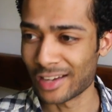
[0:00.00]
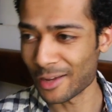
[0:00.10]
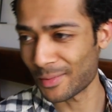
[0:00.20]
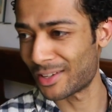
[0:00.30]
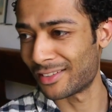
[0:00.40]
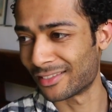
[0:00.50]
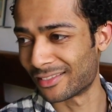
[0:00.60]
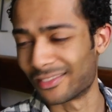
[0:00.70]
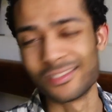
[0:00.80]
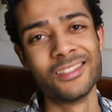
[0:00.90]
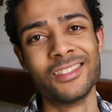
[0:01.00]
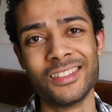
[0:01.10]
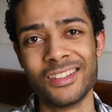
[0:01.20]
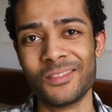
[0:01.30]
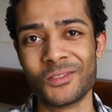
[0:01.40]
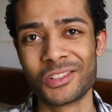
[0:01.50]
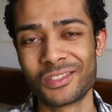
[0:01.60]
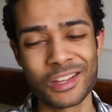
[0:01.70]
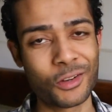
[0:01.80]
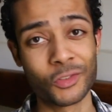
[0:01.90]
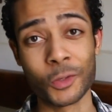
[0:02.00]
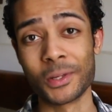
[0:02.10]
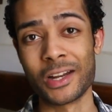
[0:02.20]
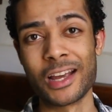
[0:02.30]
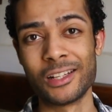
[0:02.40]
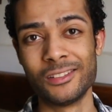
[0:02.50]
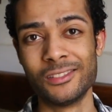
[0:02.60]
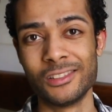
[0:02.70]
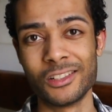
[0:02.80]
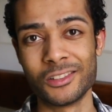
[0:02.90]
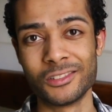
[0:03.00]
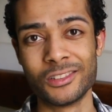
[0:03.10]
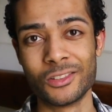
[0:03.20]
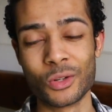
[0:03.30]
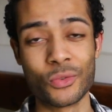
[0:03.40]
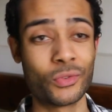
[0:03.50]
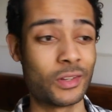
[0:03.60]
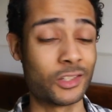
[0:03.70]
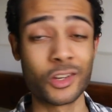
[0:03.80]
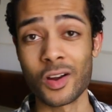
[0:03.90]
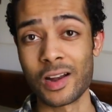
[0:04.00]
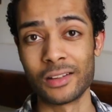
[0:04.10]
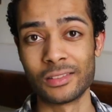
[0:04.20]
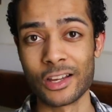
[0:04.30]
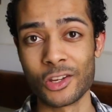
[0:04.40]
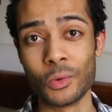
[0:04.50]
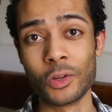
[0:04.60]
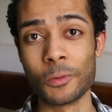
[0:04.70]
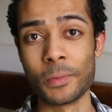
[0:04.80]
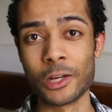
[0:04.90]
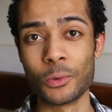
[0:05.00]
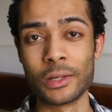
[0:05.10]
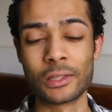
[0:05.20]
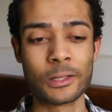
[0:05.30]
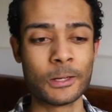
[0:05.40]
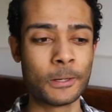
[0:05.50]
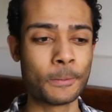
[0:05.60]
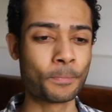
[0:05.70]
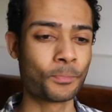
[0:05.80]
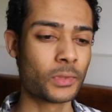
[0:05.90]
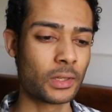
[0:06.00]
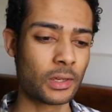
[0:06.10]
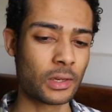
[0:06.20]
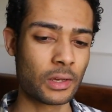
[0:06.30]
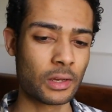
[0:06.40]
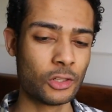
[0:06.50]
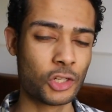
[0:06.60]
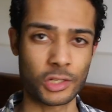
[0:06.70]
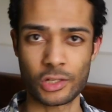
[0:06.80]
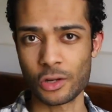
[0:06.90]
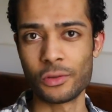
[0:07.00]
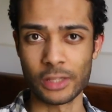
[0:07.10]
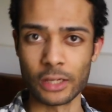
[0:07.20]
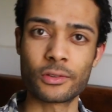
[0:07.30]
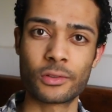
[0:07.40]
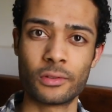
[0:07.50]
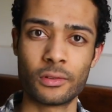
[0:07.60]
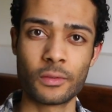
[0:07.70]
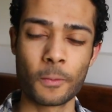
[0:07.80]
Damien, just think off the top of your head, Or if it's a girl out there you want to be with, just know this.